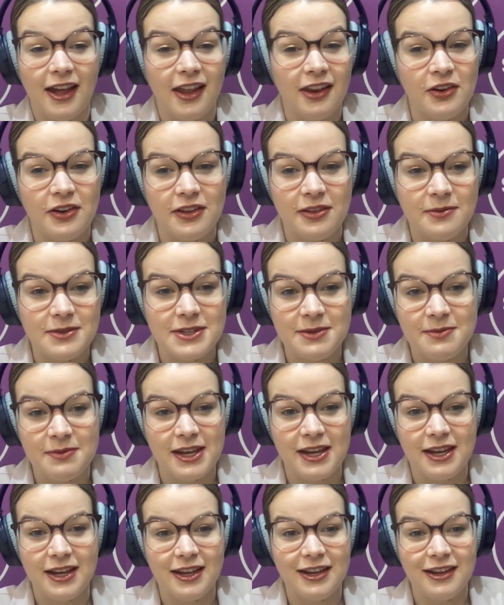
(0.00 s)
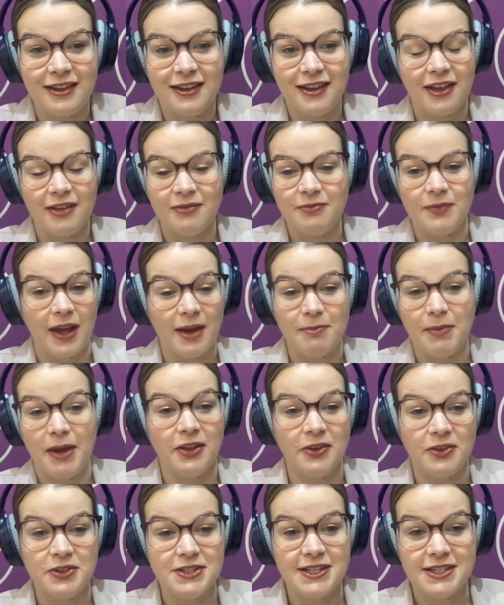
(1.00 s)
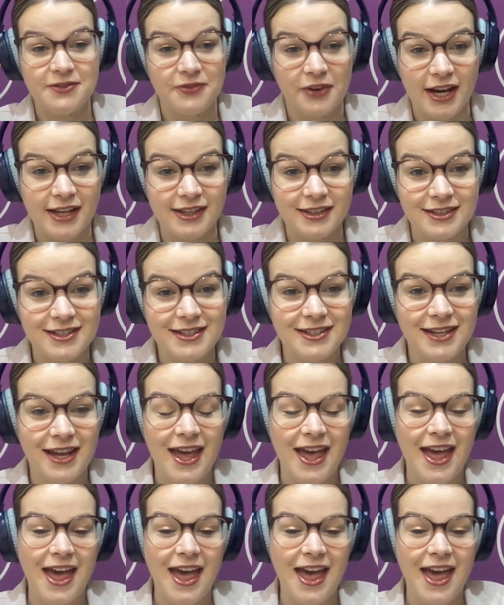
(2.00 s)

a lot of them to be like my closest friends.